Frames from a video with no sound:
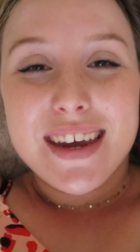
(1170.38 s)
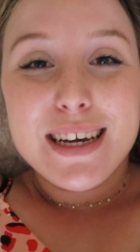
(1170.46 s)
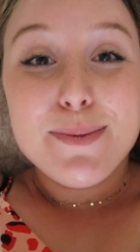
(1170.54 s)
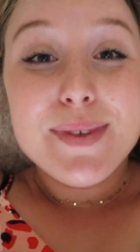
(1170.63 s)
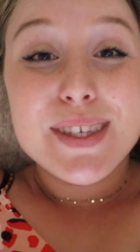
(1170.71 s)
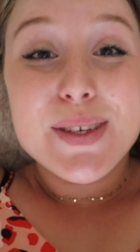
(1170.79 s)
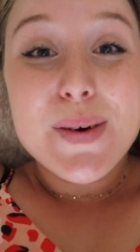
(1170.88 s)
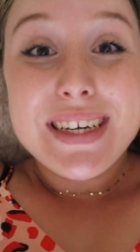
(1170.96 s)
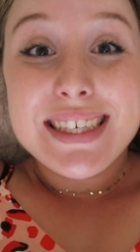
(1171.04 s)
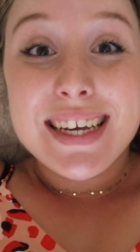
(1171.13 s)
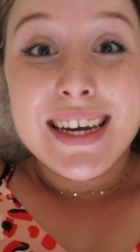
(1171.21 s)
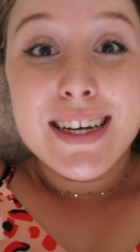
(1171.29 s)
I'm so
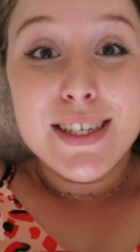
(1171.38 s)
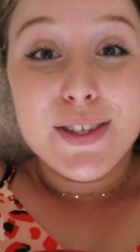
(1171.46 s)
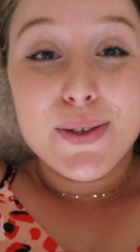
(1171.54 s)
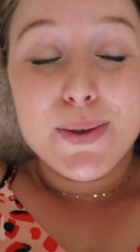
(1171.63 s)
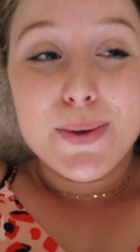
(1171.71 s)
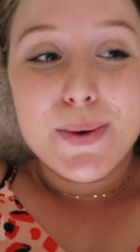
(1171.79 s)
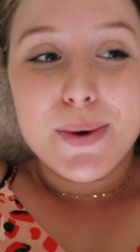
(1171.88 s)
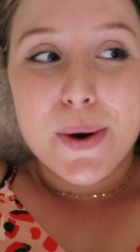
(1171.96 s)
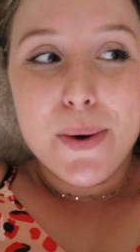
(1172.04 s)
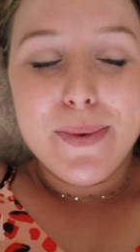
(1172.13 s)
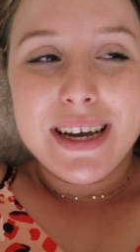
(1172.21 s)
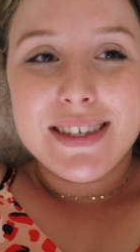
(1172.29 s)
excited to
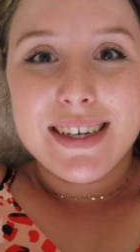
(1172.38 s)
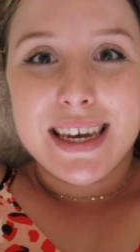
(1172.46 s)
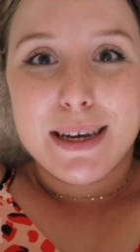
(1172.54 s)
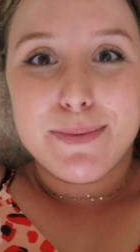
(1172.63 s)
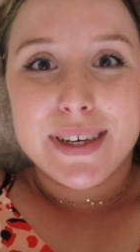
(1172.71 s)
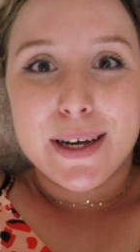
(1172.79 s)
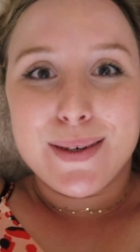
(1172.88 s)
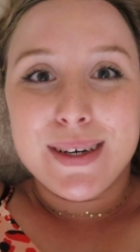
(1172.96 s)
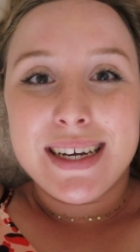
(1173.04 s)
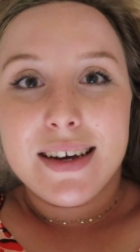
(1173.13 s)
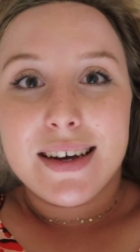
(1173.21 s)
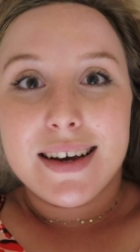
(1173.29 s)
go back to Cape
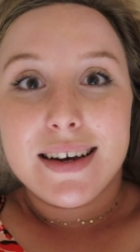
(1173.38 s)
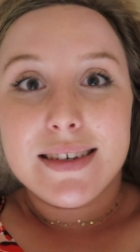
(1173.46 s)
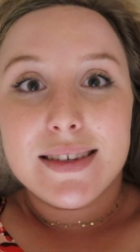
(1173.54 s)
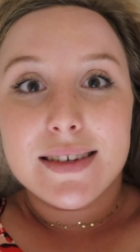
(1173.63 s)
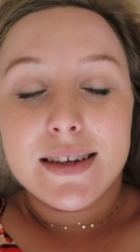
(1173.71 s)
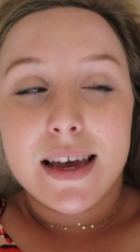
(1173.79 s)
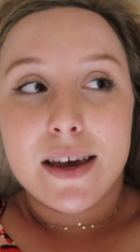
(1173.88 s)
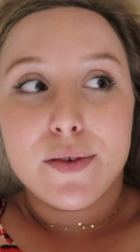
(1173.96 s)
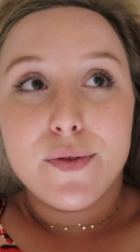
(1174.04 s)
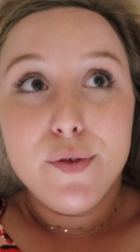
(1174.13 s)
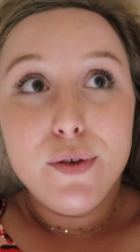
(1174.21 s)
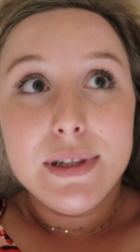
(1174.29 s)
Town. I still have a
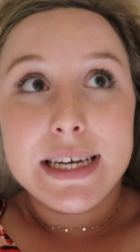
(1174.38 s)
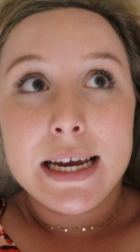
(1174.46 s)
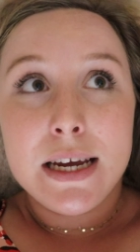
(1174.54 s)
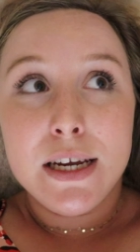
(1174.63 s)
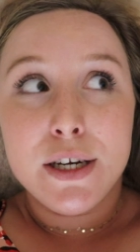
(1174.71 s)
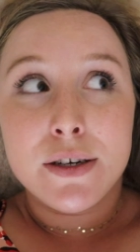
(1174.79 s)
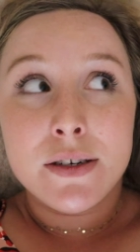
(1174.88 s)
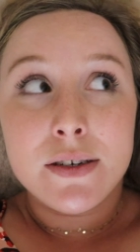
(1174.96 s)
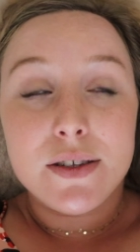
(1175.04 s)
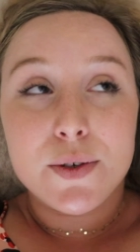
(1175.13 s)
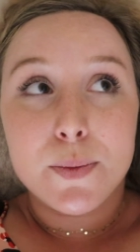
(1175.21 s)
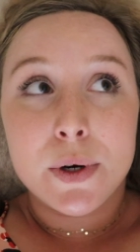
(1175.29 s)
full day here
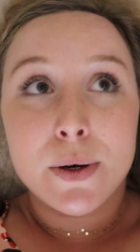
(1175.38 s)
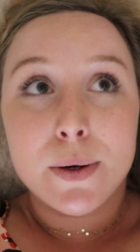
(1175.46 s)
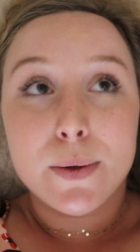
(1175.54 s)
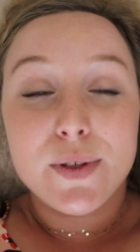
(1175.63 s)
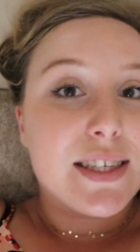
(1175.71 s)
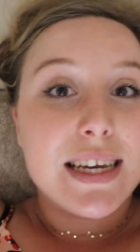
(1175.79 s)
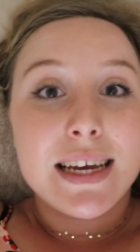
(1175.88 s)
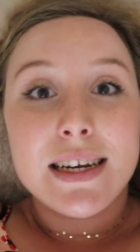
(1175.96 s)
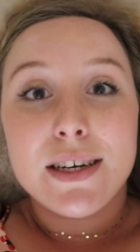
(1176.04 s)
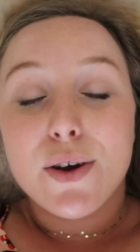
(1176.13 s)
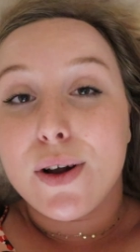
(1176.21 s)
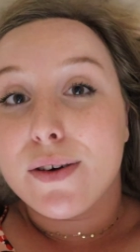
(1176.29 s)
tomorrow to
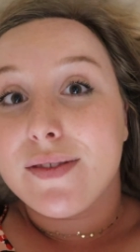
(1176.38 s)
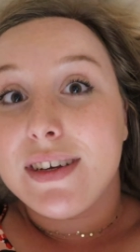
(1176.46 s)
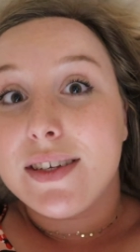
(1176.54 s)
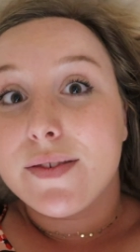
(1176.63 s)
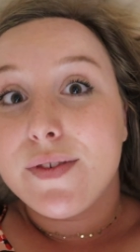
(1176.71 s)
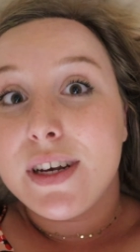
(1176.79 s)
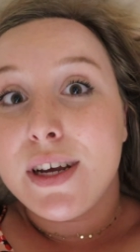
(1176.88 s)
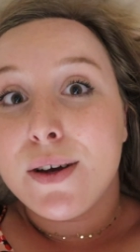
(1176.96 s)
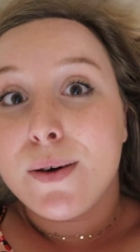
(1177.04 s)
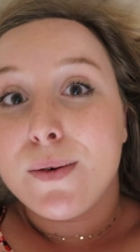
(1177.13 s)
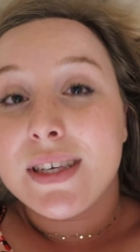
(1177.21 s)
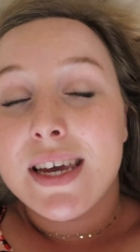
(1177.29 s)
edit all of these
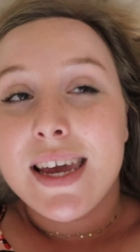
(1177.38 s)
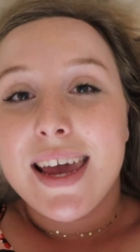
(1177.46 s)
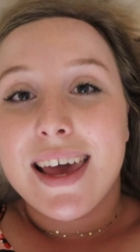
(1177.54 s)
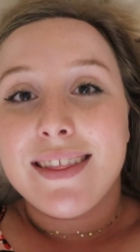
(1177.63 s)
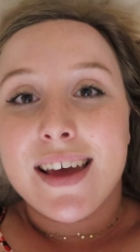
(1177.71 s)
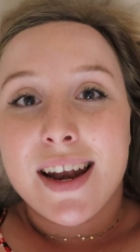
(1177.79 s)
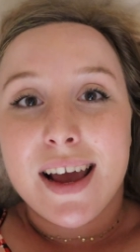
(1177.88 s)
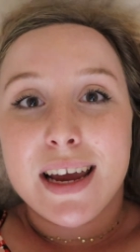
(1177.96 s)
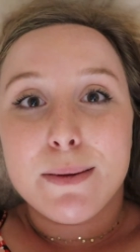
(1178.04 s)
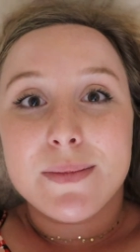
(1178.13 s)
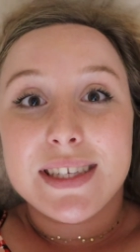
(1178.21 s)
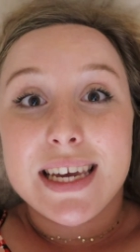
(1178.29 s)
videos, and then
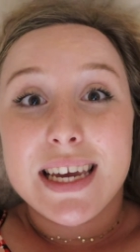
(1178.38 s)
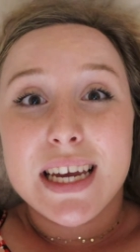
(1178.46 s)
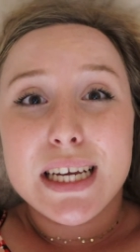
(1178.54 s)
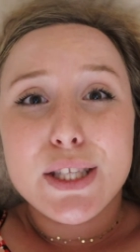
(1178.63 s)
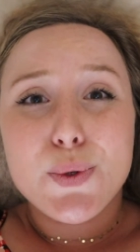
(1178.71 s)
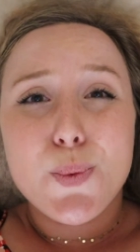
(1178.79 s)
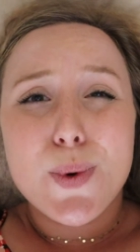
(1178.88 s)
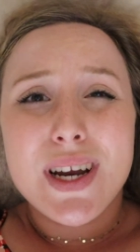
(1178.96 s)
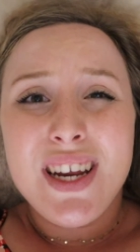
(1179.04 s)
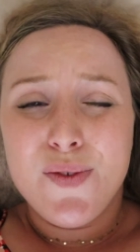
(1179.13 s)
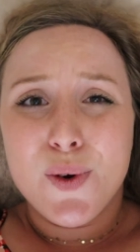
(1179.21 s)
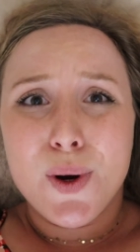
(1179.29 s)
I'm taking a
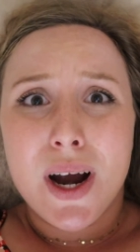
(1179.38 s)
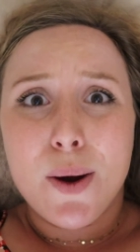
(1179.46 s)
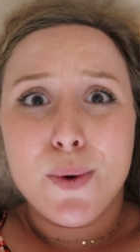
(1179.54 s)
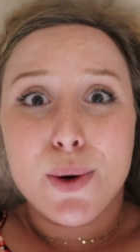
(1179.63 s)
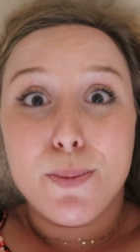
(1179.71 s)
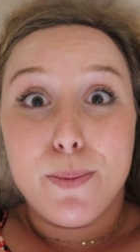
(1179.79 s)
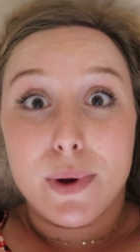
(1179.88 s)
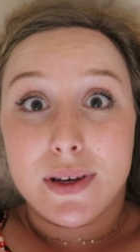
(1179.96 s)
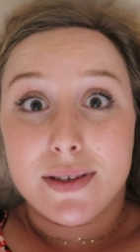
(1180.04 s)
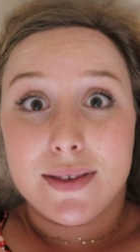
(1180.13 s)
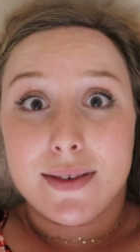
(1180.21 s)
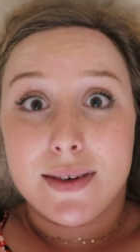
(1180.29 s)
24-hour
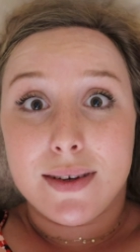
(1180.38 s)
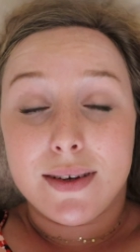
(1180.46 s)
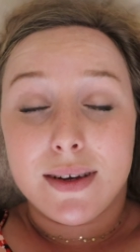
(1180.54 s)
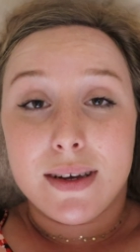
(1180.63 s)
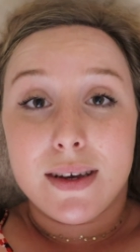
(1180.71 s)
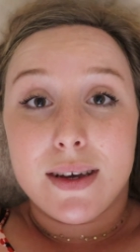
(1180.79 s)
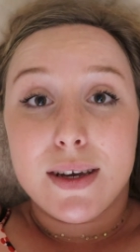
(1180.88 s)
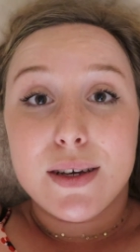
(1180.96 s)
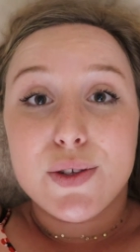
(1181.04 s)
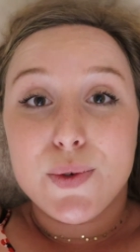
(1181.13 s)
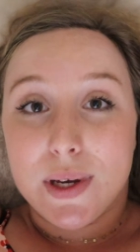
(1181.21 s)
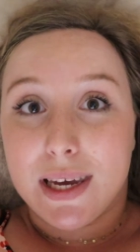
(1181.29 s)
bus
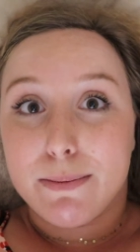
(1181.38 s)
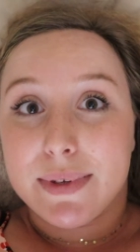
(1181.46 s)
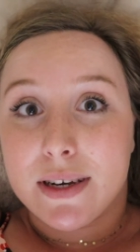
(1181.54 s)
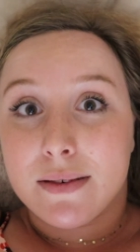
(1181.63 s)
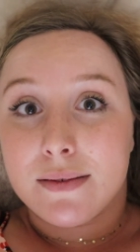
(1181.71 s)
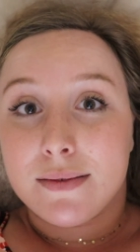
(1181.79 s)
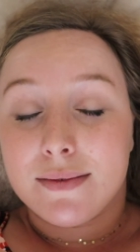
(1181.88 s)
to Cape Town.